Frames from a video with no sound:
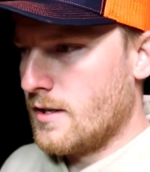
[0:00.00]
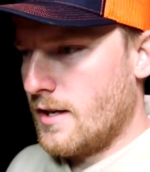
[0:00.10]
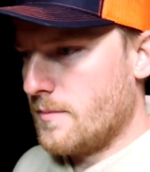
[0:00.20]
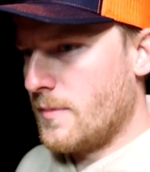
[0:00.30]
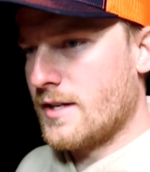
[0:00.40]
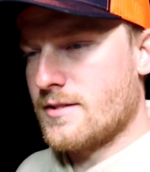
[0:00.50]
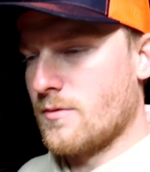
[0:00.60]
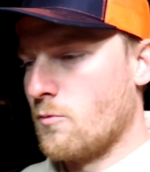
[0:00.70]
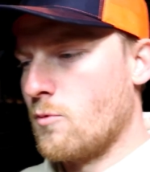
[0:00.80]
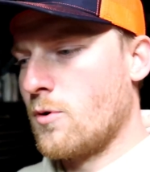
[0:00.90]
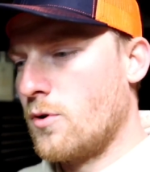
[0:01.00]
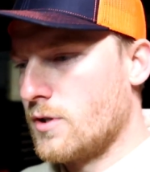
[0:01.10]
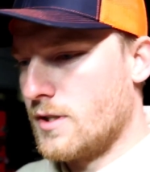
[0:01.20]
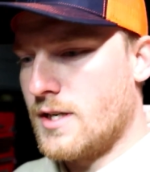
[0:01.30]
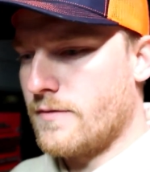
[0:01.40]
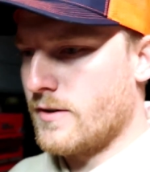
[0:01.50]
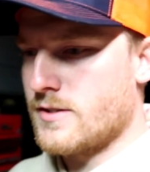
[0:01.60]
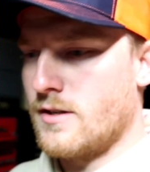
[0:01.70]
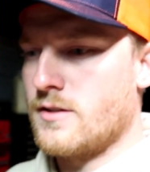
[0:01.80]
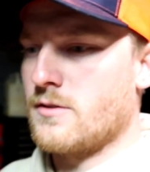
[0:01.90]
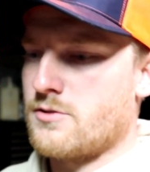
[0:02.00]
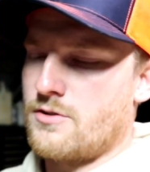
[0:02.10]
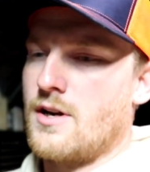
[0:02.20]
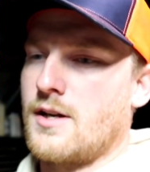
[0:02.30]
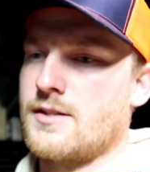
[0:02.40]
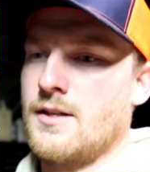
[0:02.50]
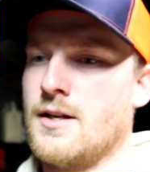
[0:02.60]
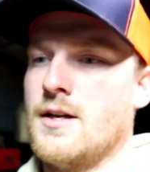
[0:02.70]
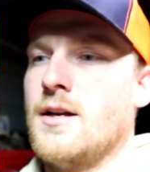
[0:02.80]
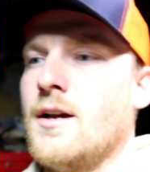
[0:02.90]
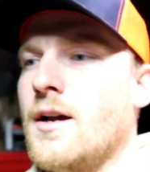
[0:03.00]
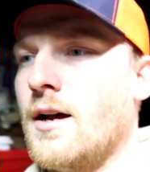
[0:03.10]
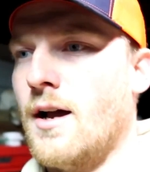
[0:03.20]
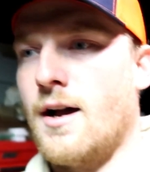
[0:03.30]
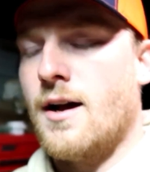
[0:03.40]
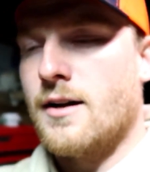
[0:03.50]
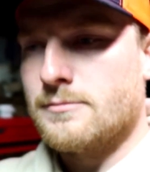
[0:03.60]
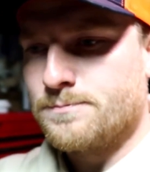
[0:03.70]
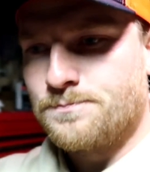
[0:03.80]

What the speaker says: It makes a world of difference on those trucks. Yeah.